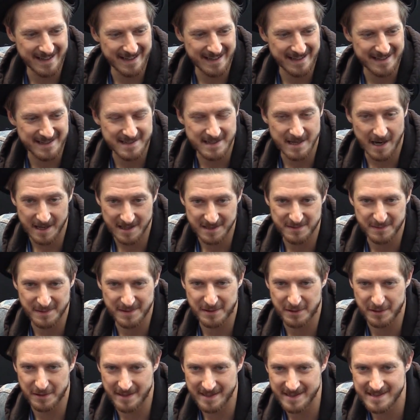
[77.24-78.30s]
it starts
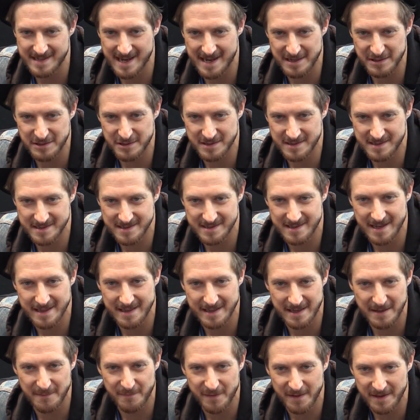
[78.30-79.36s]
with good intentions, and I
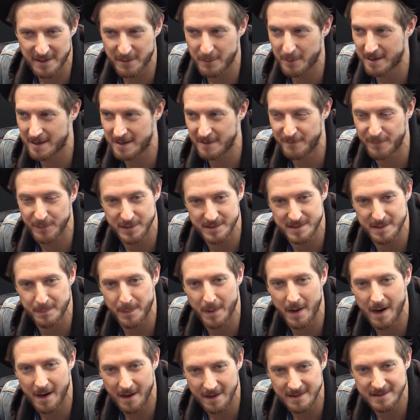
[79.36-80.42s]
think it very quickly falls
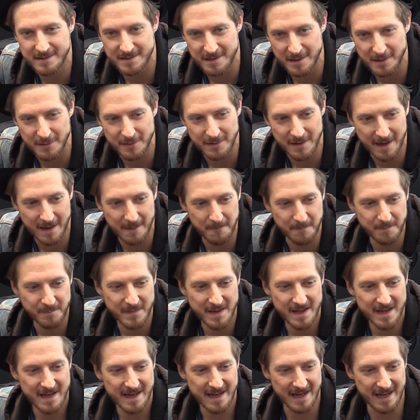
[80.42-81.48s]
apart.
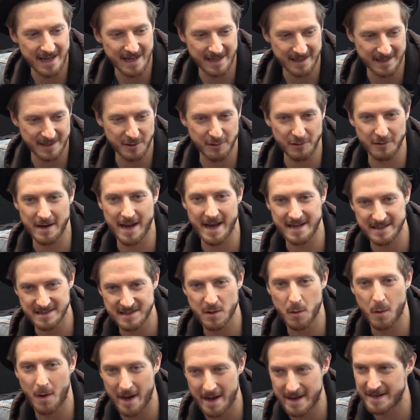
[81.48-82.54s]
It creates
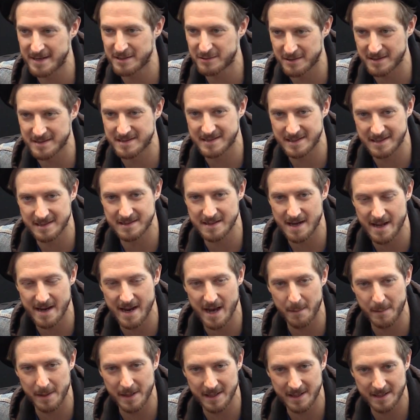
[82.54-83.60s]
quite an interesting
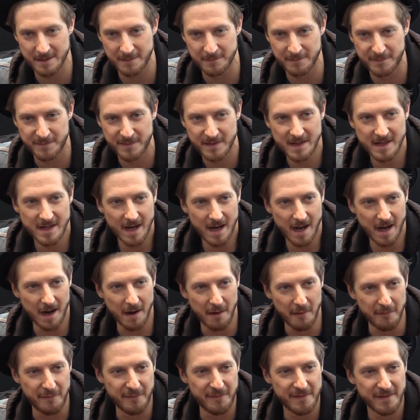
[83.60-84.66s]
dynamic
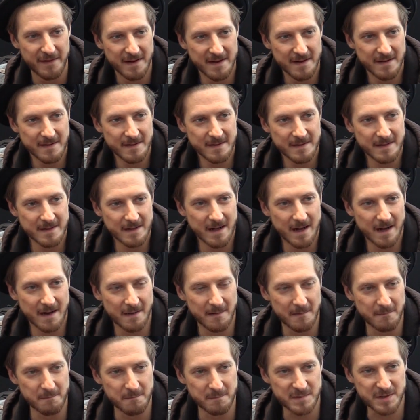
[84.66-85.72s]
of
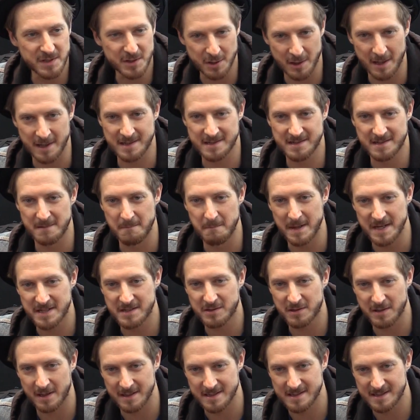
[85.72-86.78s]
trust and
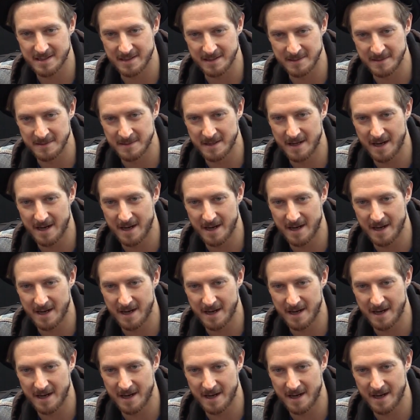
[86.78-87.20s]
mistrust, and